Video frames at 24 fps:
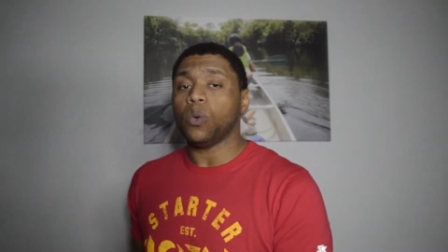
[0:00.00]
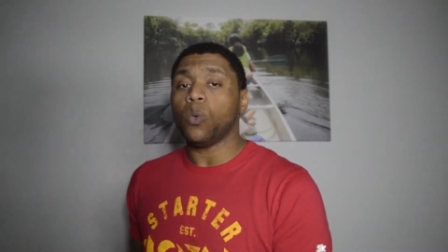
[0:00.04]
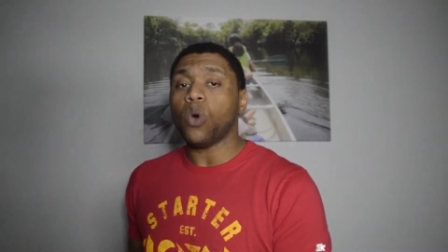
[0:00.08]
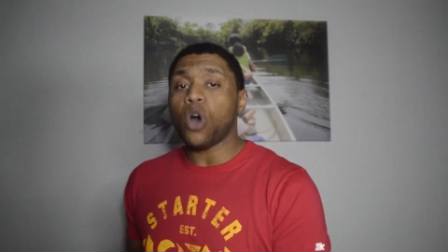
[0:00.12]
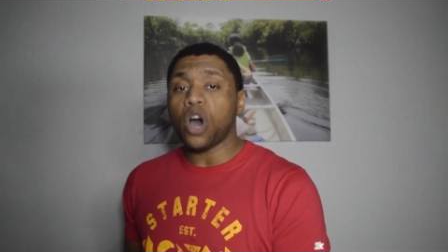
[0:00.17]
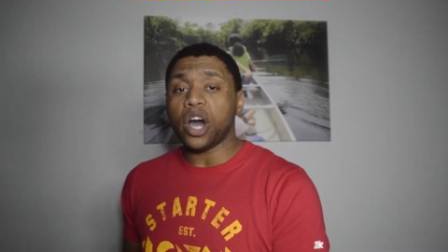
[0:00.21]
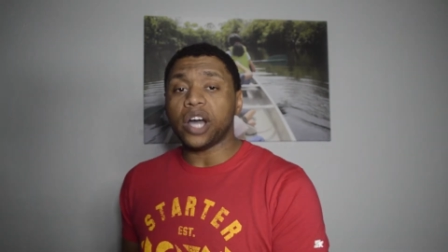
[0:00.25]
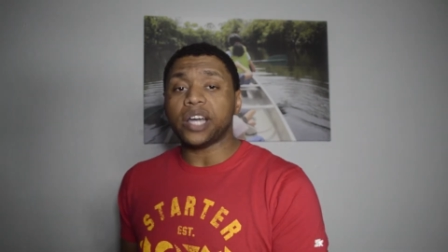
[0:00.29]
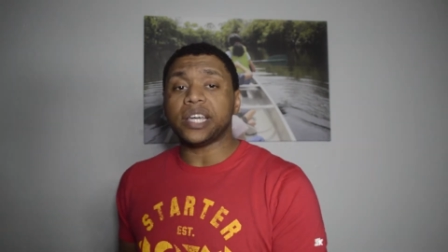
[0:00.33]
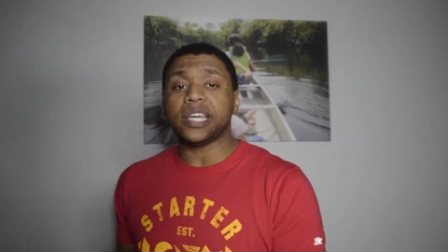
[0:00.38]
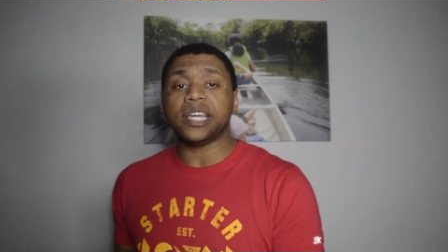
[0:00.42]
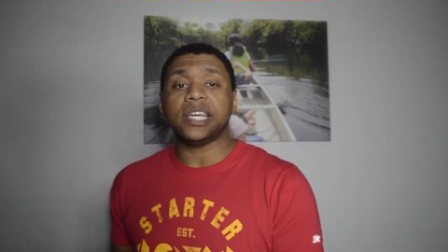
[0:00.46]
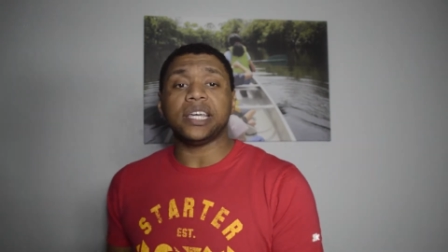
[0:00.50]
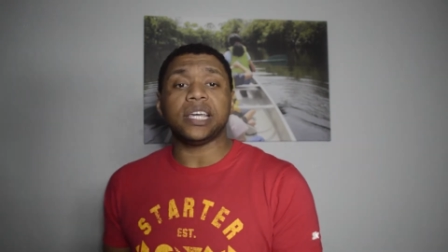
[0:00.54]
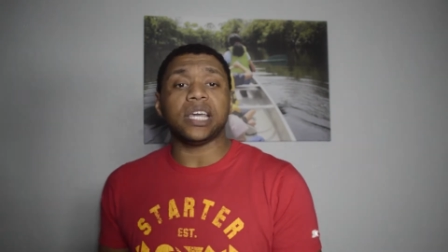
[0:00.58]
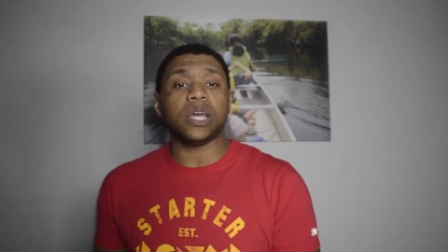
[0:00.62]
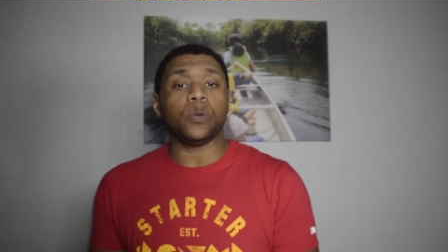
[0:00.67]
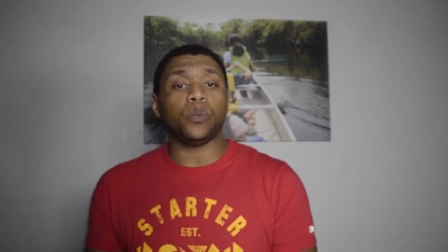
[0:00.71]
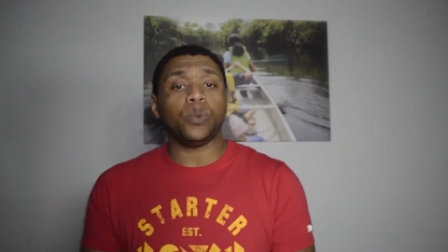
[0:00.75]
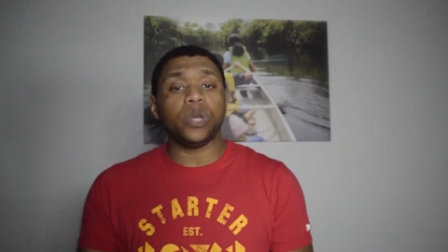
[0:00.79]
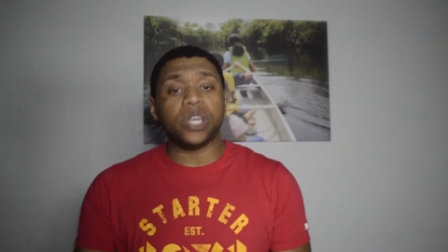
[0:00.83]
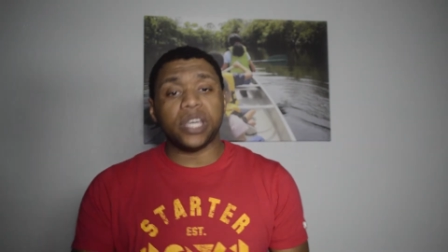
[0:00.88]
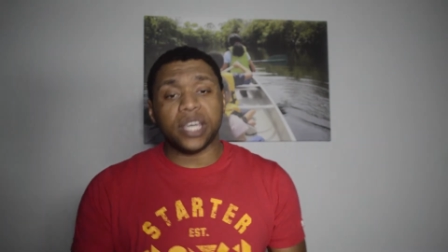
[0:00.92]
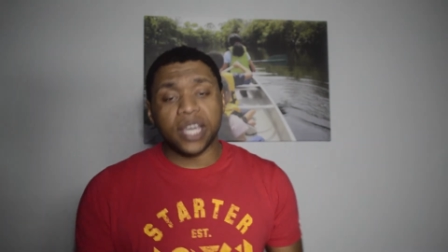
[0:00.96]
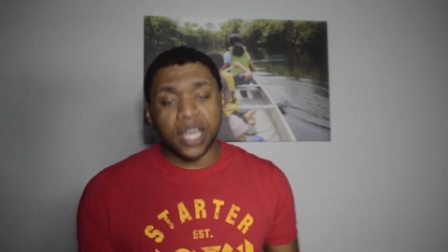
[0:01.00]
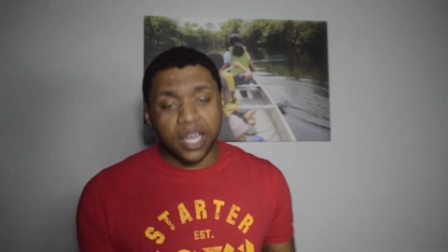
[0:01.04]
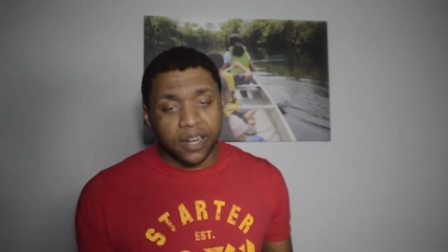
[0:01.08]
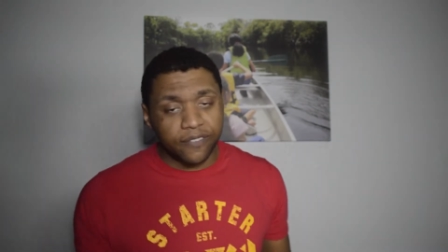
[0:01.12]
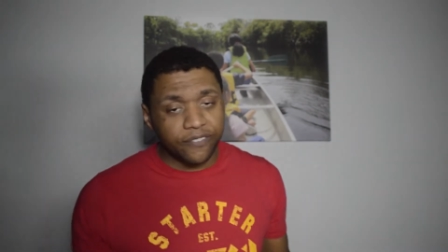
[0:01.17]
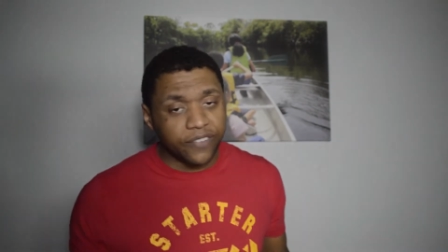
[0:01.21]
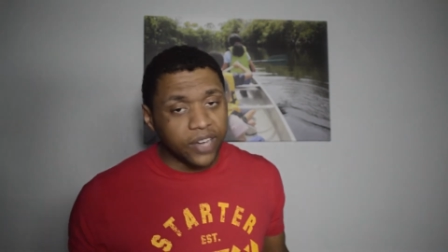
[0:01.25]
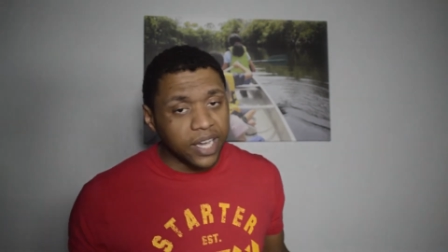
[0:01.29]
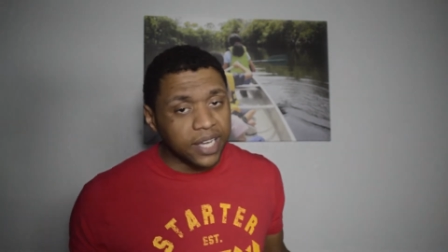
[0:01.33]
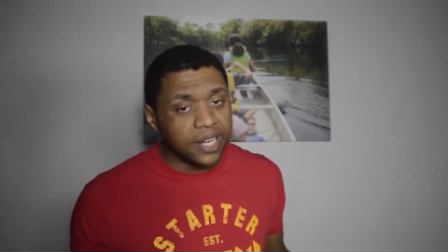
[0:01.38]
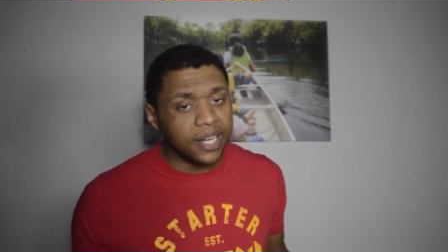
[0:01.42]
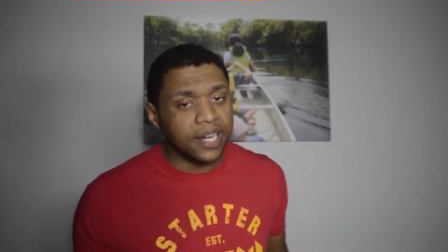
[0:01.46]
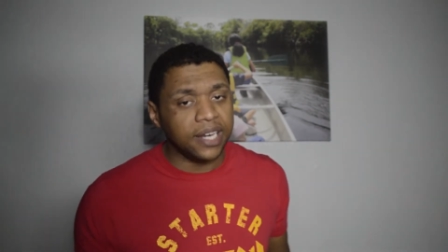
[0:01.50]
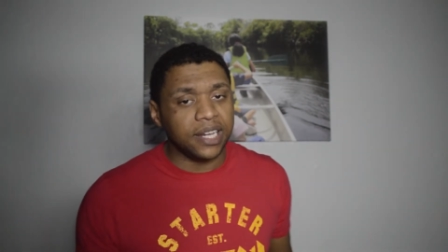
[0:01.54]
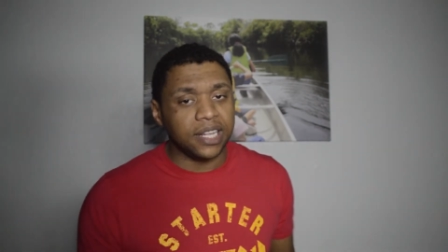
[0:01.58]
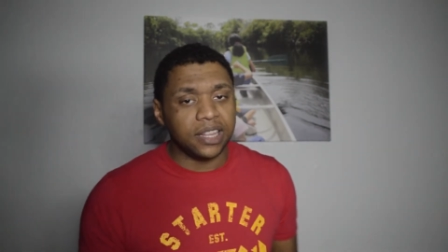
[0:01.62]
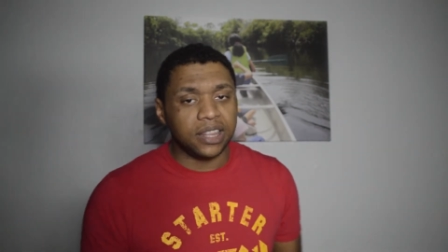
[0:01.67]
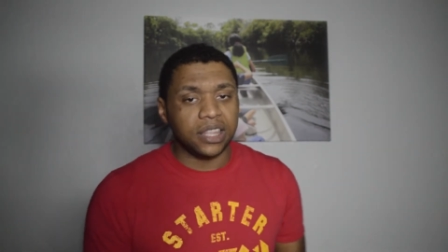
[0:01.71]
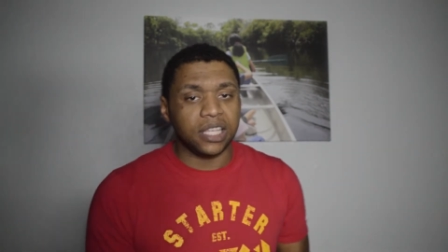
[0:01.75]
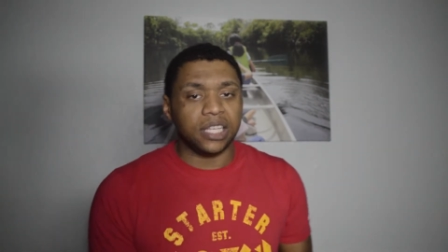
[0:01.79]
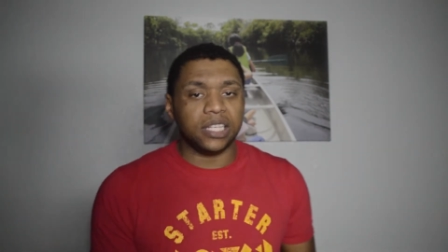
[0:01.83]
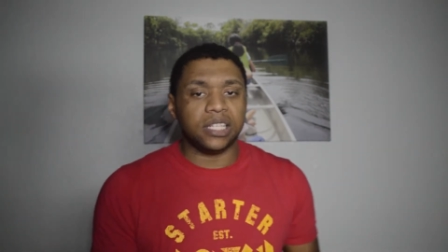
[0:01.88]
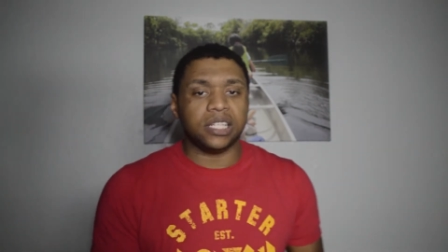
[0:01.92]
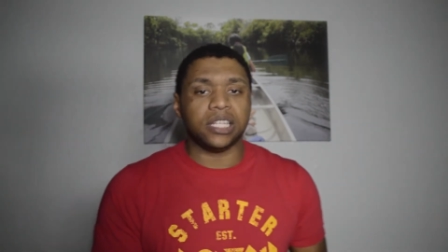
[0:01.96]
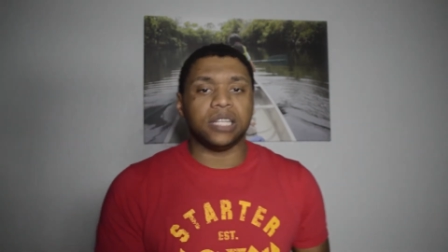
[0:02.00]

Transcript: walking and we can't find anything